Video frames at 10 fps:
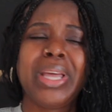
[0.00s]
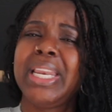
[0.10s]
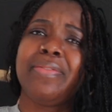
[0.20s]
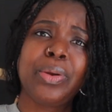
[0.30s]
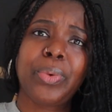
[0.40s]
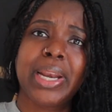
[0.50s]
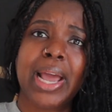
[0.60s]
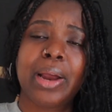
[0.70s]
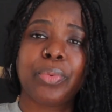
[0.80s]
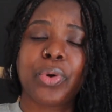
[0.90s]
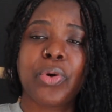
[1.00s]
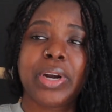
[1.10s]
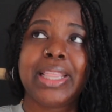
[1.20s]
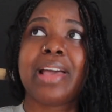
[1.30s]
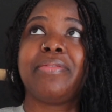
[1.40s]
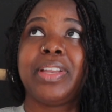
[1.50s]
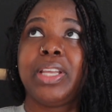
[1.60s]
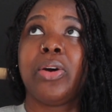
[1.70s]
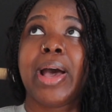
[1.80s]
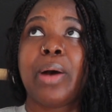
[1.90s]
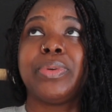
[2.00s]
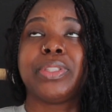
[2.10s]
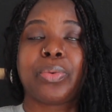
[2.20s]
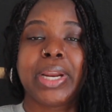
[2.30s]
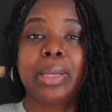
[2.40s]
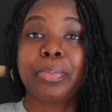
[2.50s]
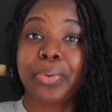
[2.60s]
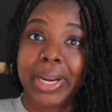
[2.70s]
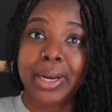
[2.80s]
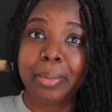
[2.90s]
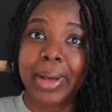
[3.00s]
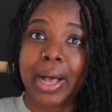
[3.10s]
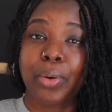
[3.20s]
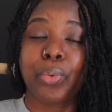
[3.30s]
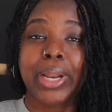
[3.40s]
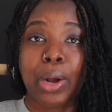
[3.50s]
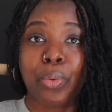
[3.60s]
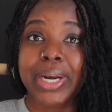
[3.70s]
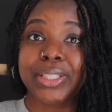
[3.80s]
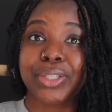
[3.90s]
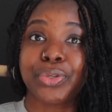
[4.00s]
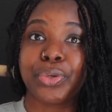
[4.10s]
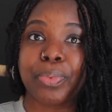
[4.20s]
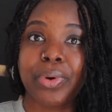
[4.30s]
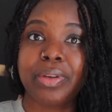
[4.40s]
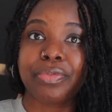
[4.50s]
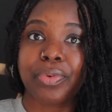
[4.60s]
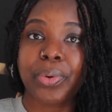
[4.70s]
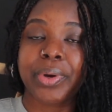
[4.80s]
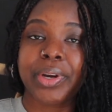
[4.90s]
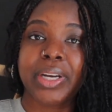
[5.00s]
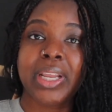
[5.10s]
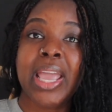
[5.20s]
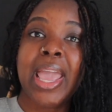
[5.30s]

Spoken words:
And even when I recorded that video, I was already praying about what I wanted to do point forward